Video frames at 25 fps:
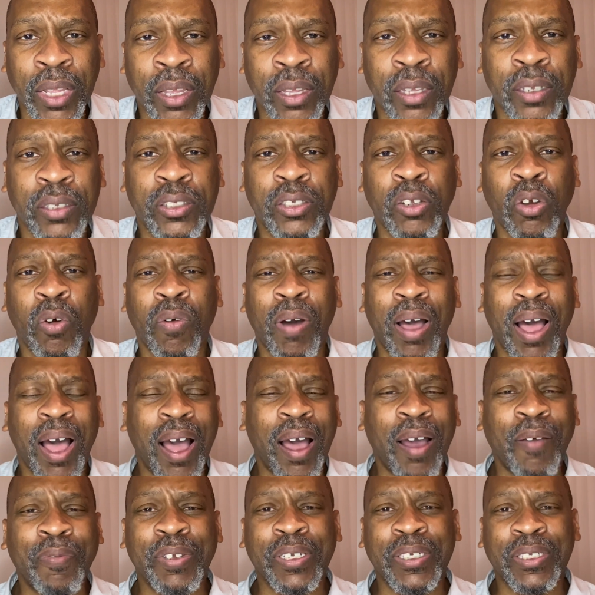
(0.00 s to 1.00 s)
So
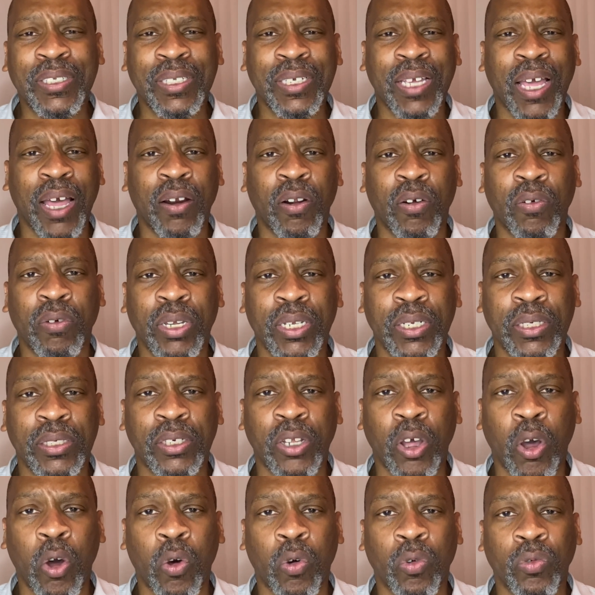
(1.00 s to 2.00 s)
obviously, I don't
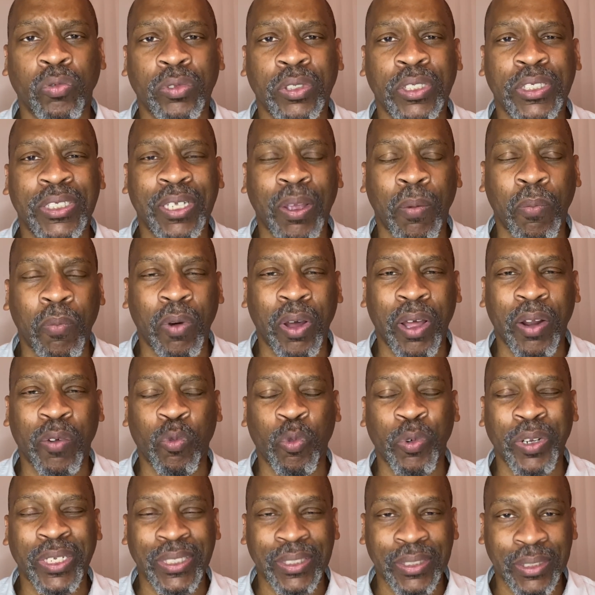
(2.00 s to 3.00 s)
condone someone
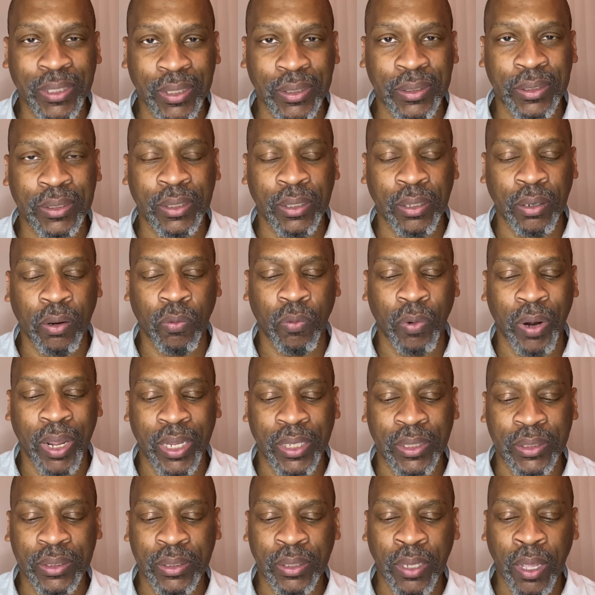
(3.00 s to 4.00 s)
resisting
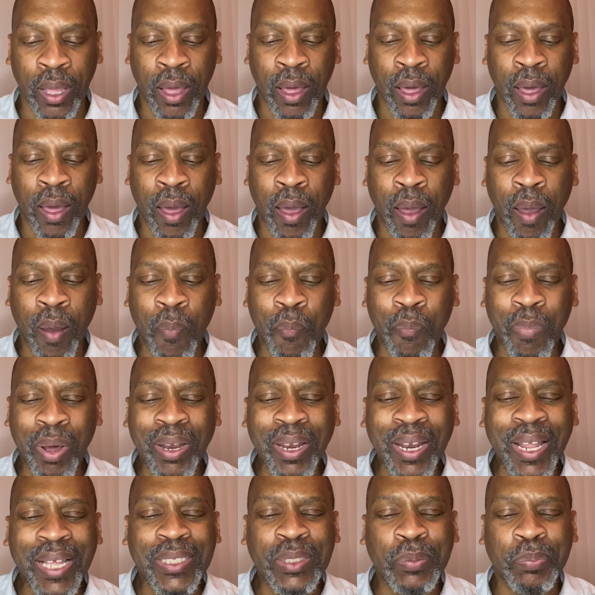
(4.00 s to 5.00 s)
arrest. But
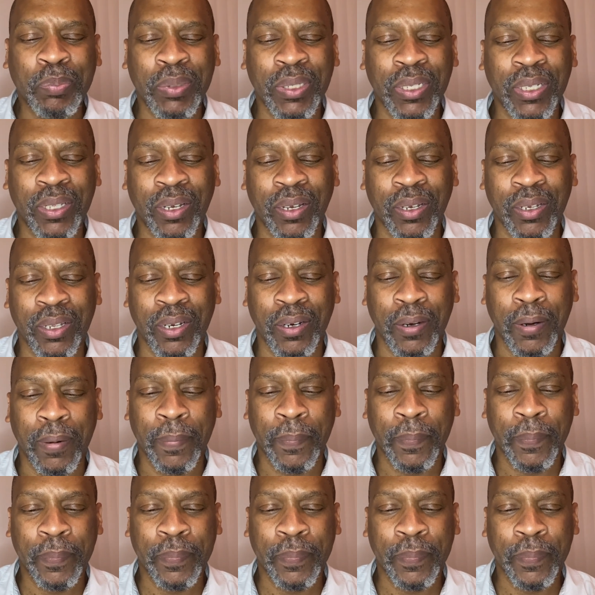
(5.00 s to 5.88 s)
let's be clear.